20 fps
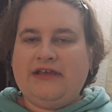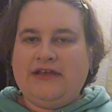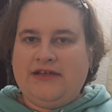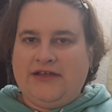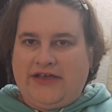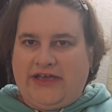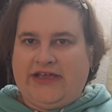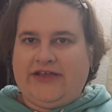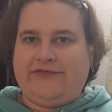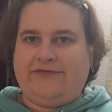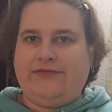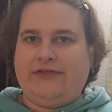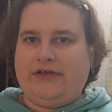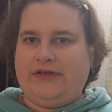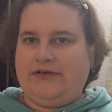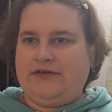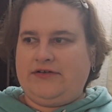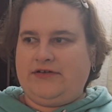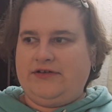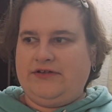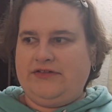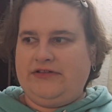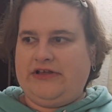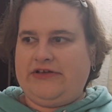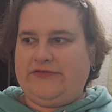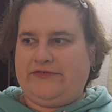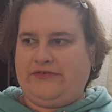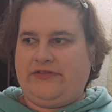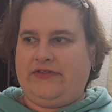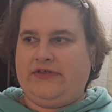I have long
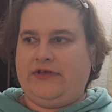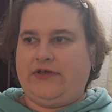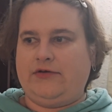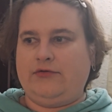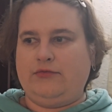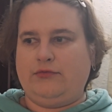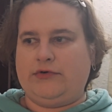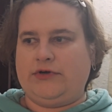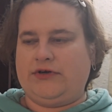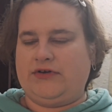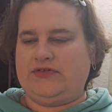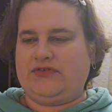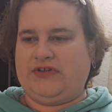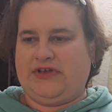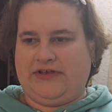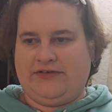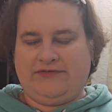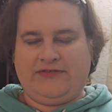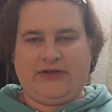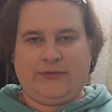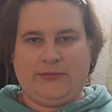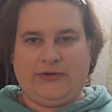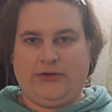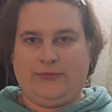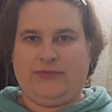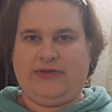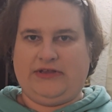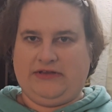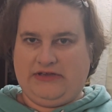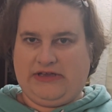loved the works of
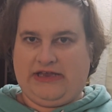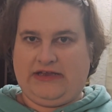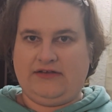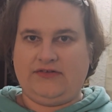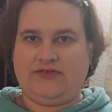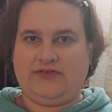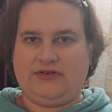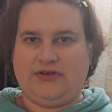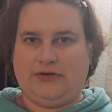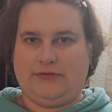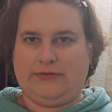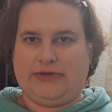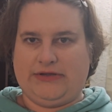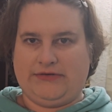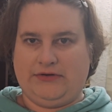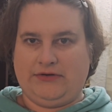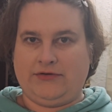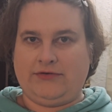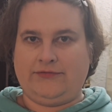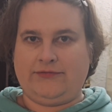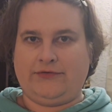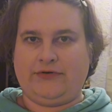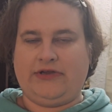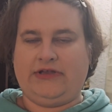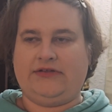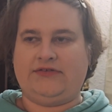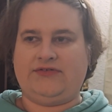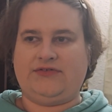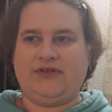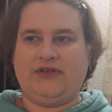W.B. Yeats, well known for
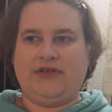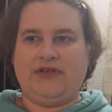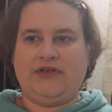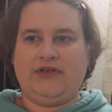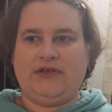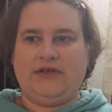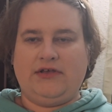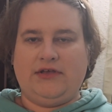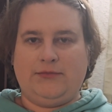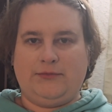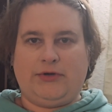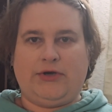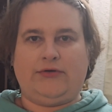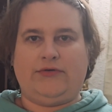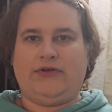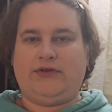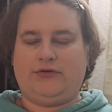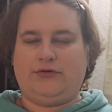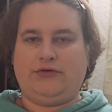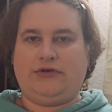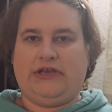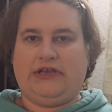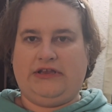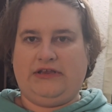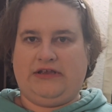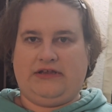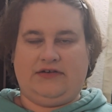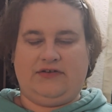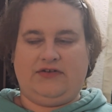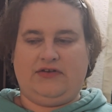his poetry
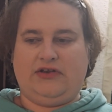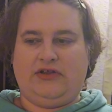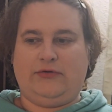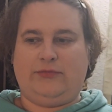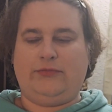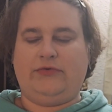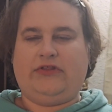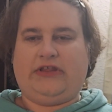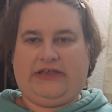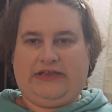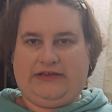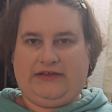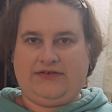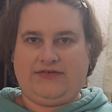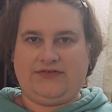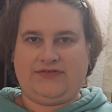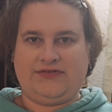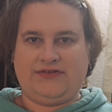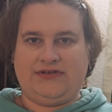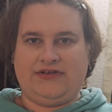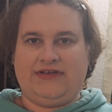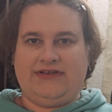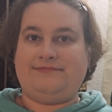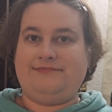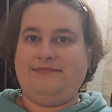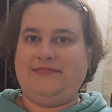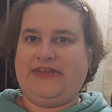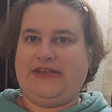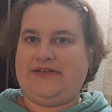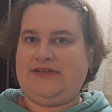and plays.
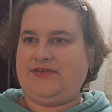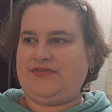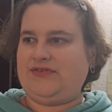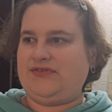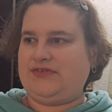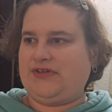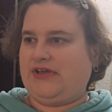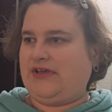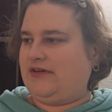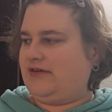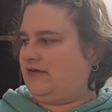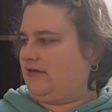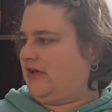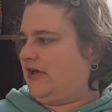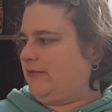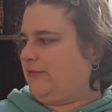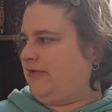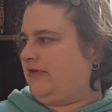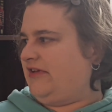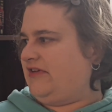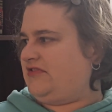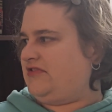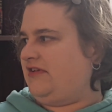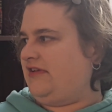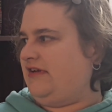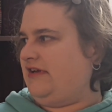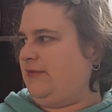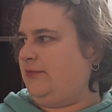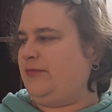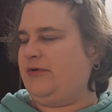And this is a compilation
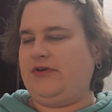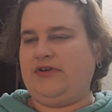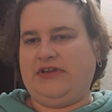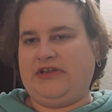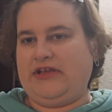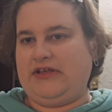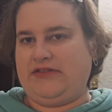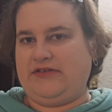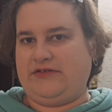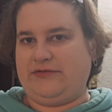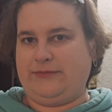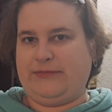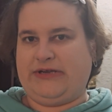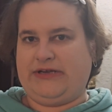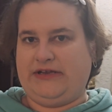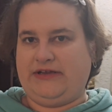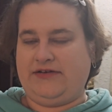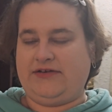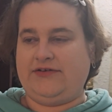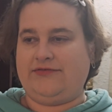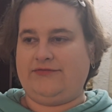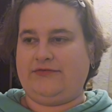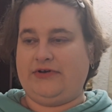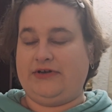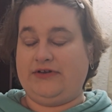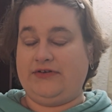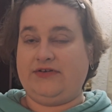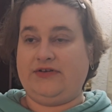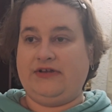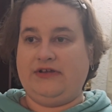that he put together of many
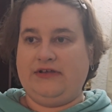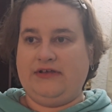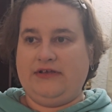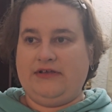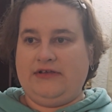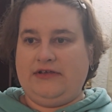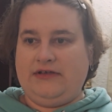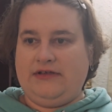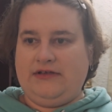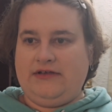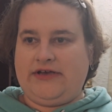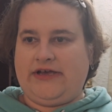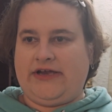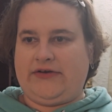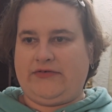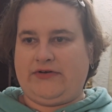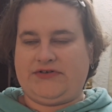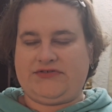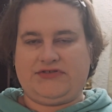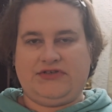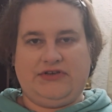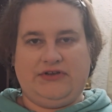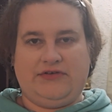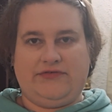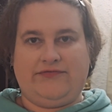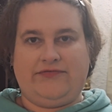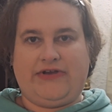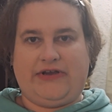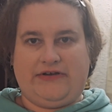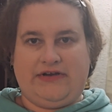different Irish
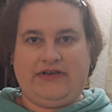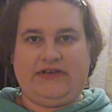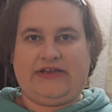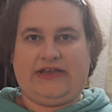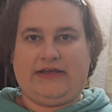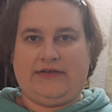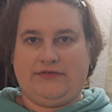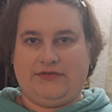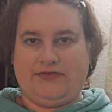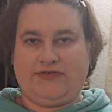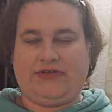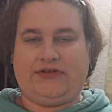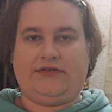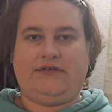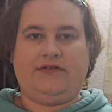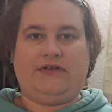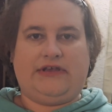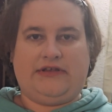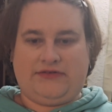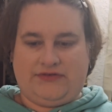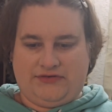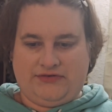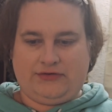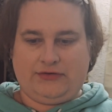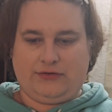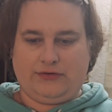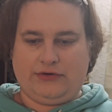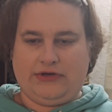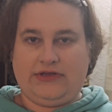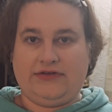fairy tales and
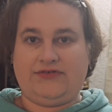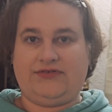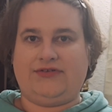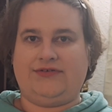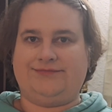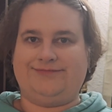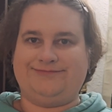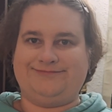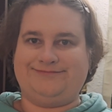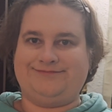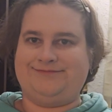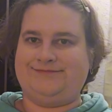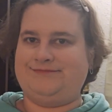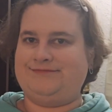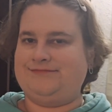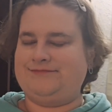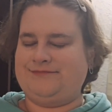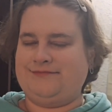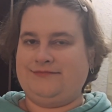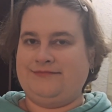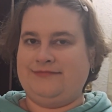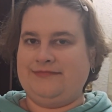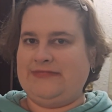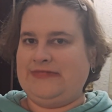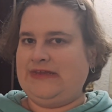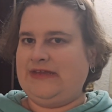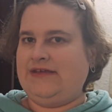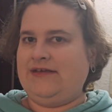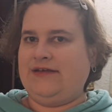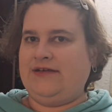stories.
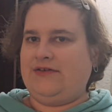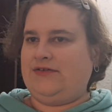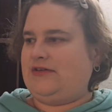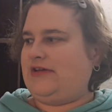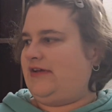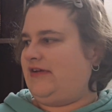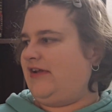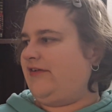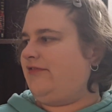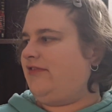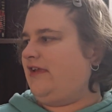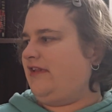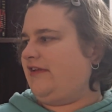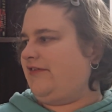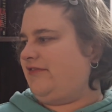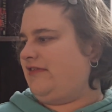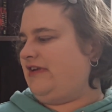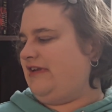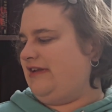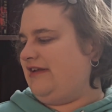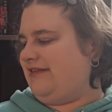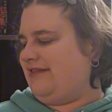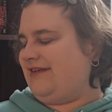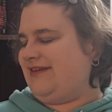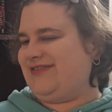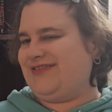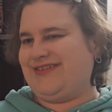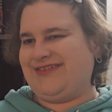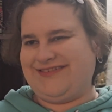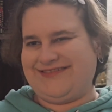So I definitely love to dig
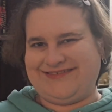these.